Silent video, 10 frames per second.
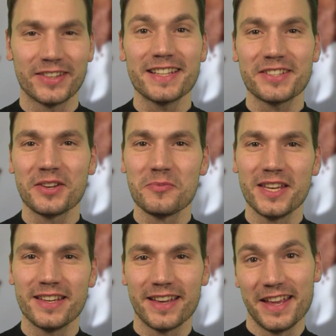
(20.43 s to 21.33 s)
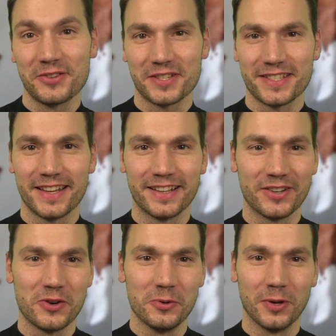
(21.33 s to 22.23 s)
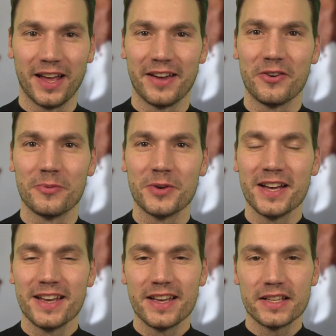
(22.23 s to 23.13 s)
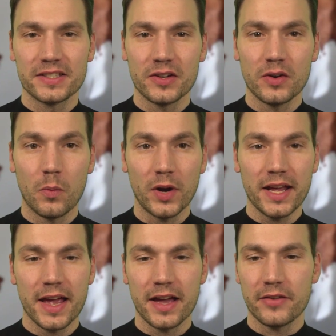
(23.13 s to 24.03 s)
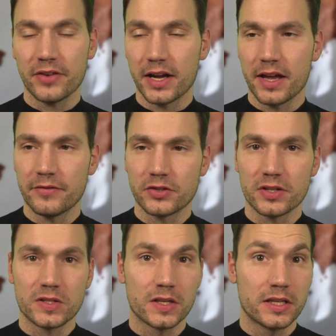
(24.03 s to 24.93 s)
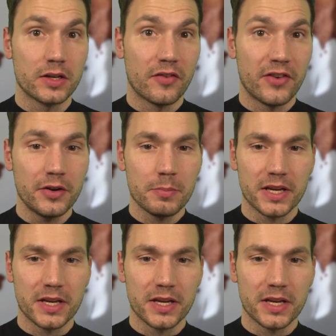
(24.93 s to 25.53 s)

So that's gonna be interesting and cool, I hope. So what I have, I have just here a very